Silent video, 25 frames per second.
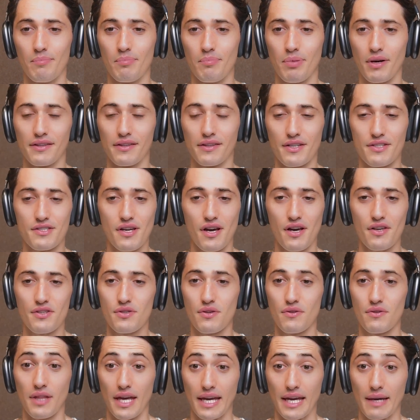but there's
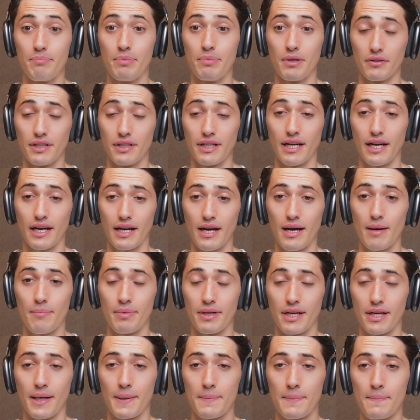also like building a
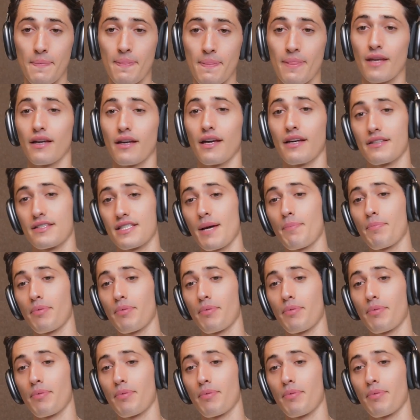company, like mm -hmm.